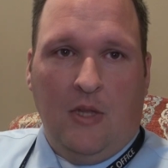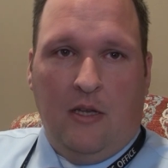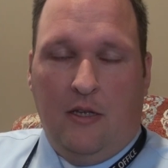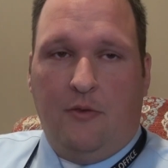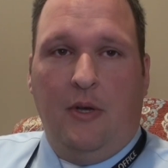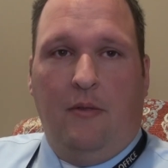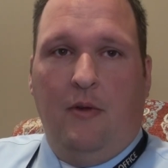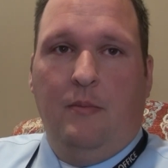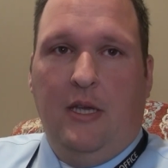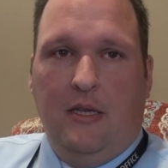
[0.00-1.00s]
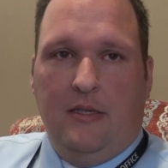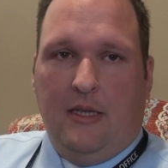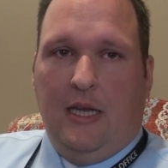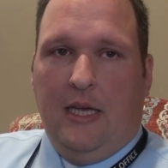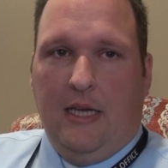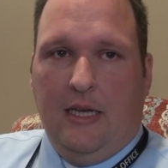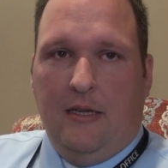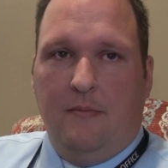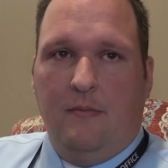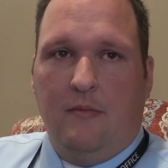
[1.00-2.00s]
23andMe is
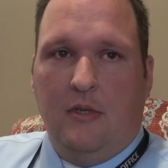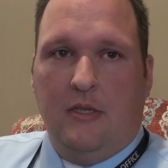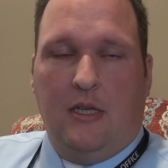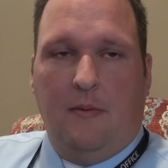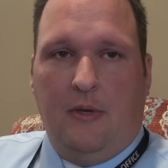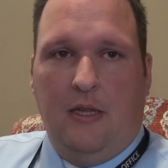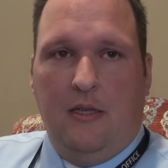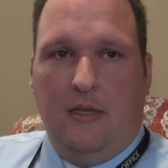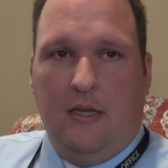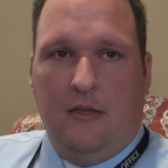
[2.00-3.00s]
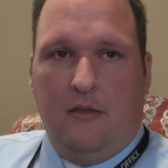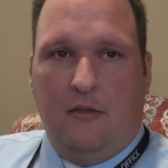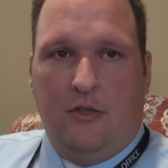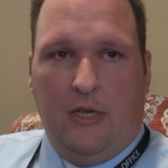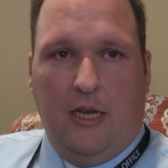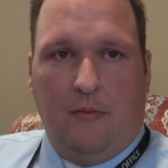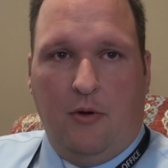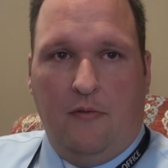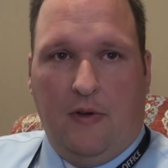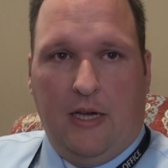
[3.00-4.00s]
a company that does genetic
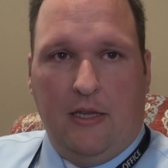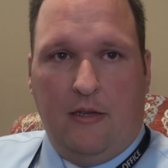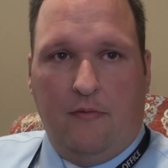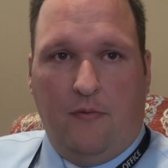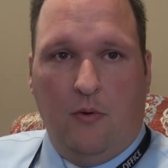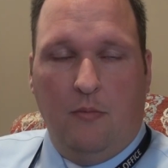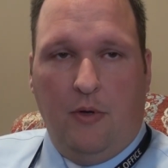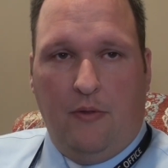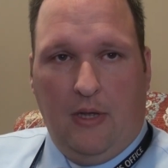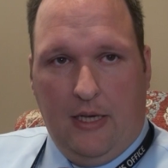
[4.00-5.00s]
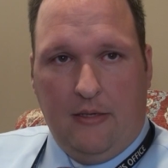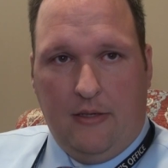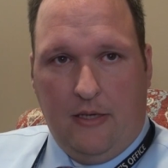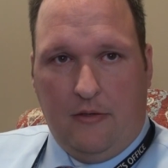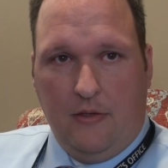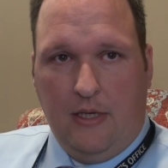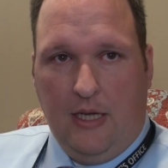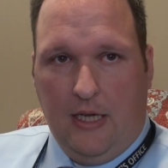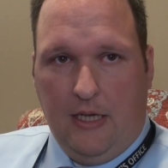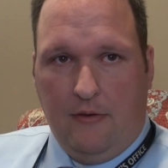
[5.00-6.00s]
profiling for both ancestry
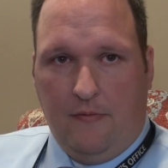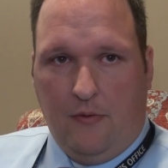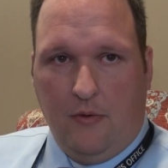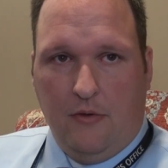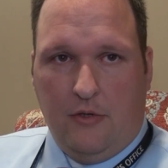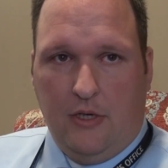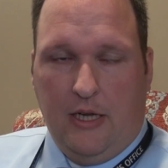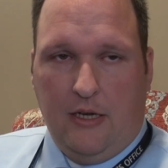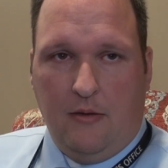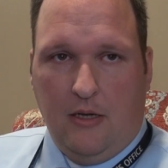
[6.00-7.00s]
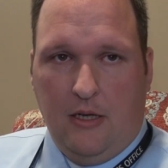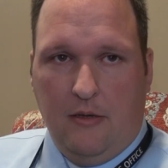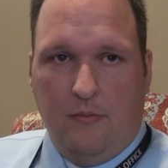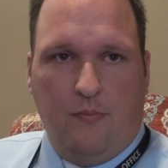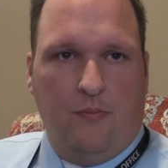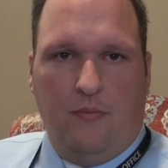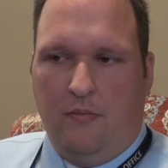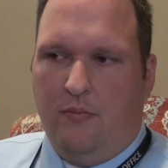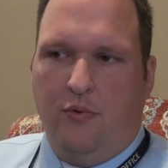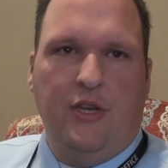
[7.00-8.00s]
and for genetic
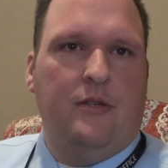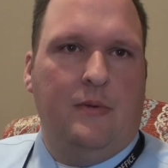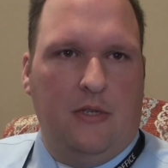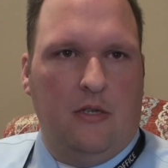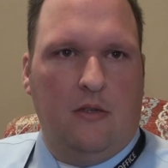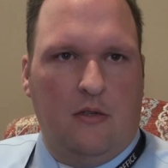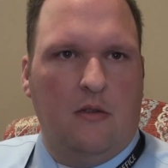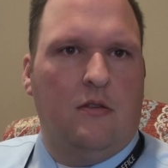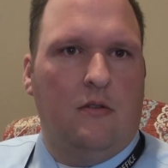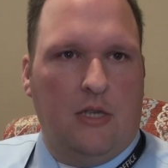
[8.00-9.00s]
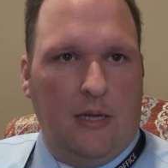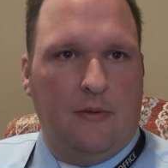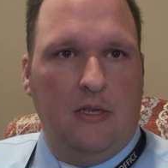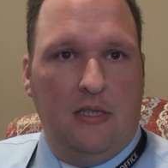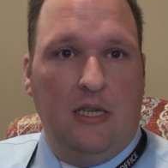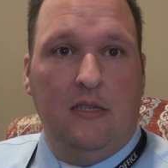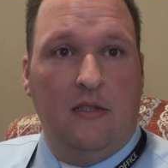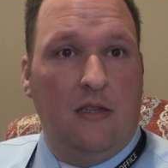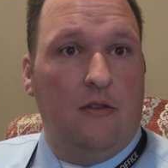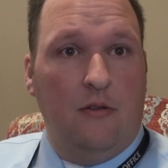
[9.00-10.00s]
predispositions to certain types of
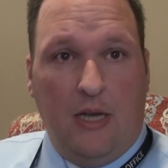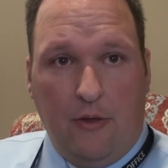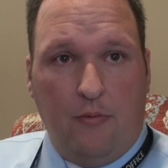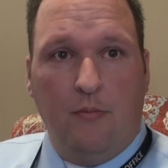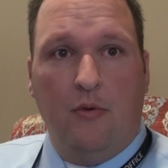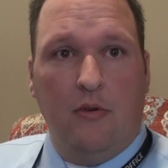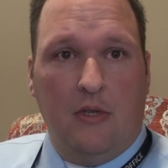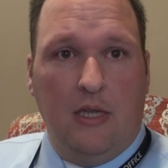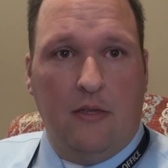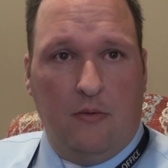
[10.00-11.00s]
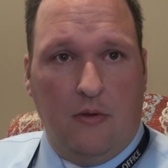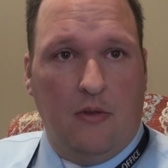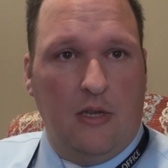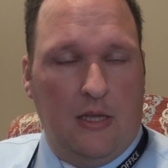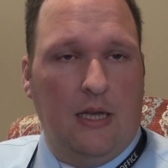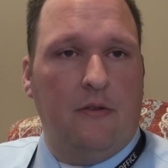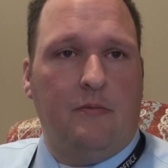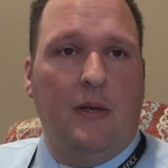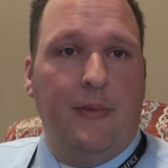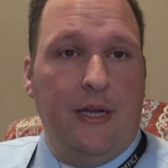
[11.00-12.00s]
diseases. They'll do health reports and that sort of thing. And that was
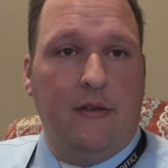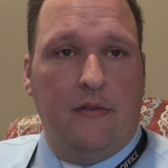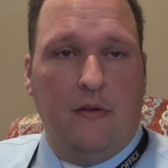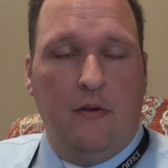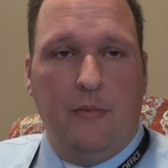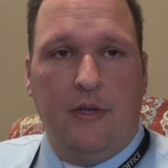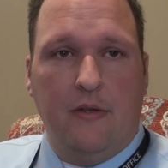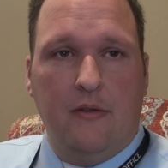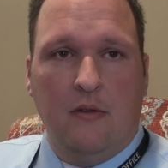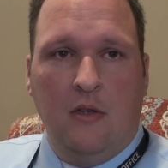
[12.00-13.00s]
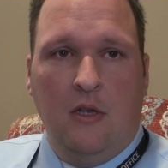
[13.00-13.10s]
my main concern, because